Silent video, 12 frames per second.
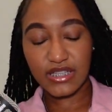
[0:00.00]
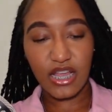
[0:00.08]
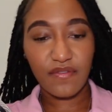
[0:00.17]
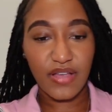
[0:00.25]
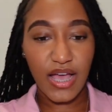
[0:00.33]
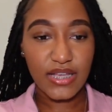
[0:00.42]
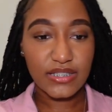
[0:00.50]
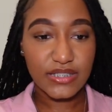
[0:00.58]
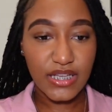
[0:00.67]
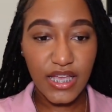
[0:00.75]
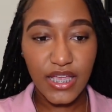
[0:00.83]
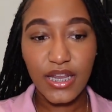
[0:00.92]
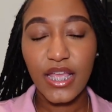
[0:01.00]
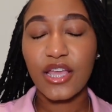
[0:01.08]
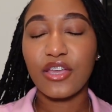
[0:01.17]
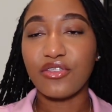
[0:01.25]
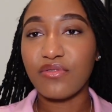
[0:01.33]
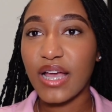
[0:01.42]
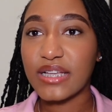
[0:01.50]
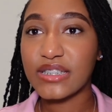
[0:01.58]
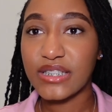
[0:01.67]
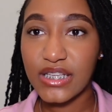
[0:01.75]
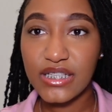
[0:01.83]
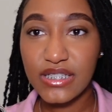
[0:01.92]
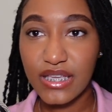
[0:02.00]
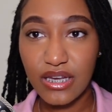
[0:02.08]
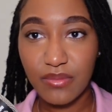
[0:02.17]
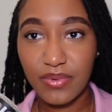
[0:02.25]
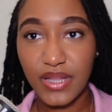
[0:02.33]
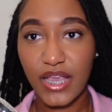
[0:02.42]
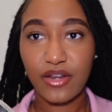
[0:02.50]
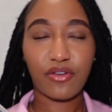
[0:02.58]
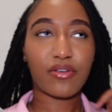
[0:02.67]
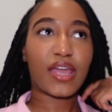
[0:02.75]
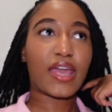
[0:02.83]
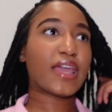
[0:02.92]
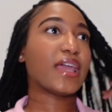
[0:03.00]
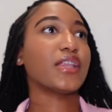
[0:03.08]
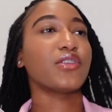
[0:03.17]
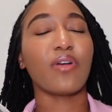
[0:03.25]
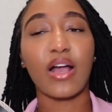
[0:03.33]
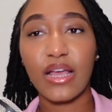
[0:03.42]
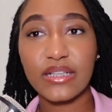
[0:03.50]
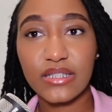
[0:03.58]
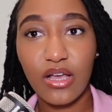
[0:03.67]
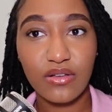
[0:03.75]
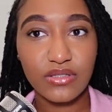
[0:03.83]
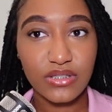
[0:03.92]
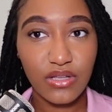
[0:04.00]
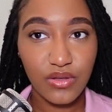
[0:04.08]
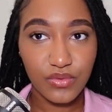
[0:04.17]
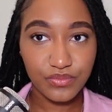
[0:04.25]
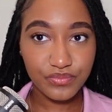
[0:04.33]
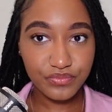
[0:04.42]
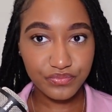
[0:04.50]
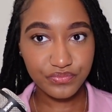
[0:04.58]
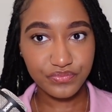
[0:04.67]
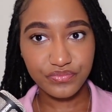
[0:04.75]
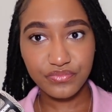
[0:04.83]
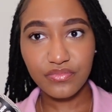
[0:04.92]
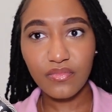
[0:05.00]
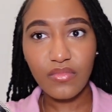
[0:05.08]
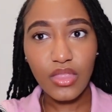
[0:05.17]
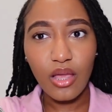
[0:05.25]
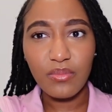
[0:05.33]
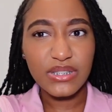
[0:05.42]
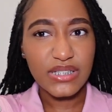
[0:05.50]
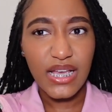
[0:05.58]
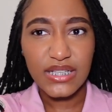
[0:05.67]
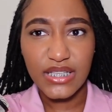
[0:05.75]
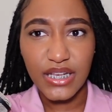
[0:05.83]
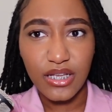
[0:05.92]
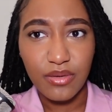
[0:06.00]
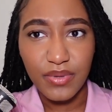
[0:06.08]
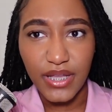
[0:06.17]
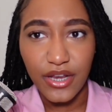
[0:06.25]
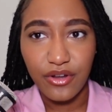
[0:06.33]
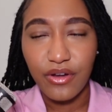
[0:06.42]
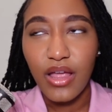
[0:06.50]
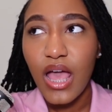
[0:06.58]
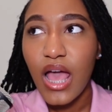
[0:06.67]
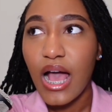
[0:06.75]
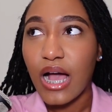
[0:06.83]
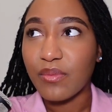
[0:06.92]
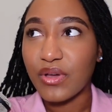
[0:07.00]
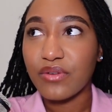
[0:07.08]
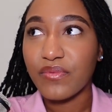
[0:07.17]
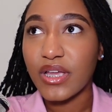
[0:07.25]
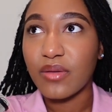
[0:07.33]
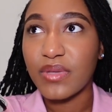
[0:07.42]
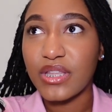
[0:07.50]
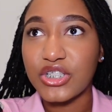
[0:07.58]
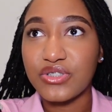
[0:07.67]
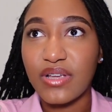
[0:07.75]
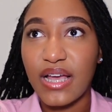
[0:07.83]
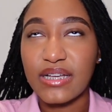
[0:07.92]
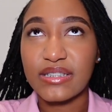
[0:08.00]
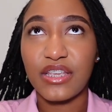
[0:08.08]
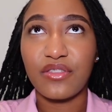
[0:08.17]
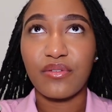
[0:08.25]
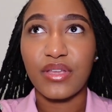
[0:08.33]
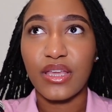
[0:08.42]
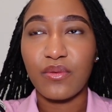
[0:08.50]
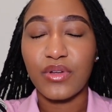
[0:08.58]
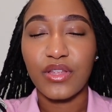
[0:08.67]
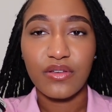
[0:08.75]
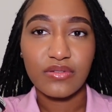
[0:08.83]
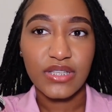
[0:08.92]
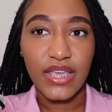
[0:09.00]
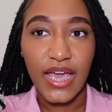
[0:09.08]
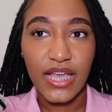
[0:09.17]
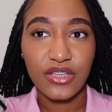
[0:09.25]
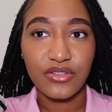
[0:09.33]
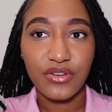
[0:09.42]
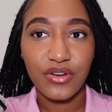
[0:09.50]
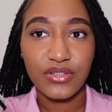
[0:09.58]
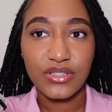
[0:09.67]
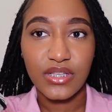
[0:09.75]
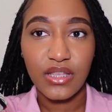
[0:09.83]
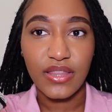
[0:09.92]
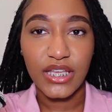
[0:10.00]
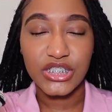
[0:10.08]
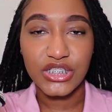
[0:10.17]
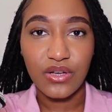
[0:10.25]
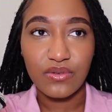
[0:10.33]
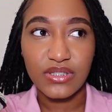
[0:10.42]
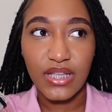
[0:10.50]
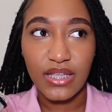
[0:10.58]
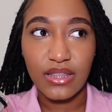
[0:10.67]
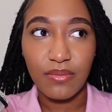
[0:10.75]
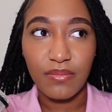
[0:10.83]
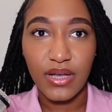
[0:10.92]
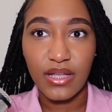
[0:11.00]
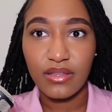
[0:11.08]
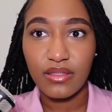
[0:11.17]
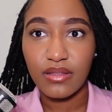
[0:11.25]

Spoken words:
that I've gotten done. You guys need to get a planner. And you guys also, besides getting a planner, I'm gonna recommend that you guys either get one of those calendars that shows like the month